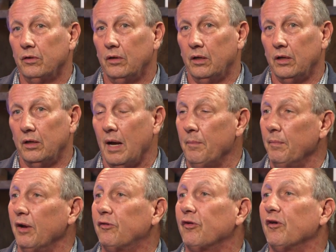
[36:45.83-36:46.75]
A
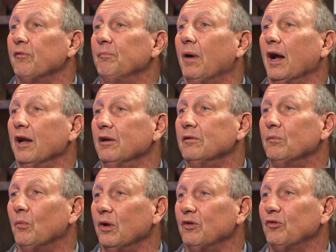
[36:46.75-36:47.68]
mentor of mine
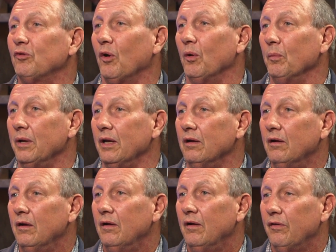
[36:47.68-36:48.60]
once told me
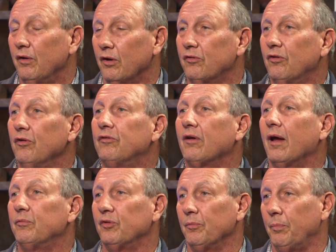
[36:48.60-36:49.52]
there are two
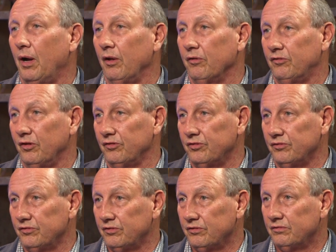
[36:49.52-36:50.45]
types of
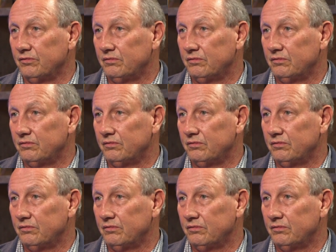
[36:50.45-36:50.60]
politicians.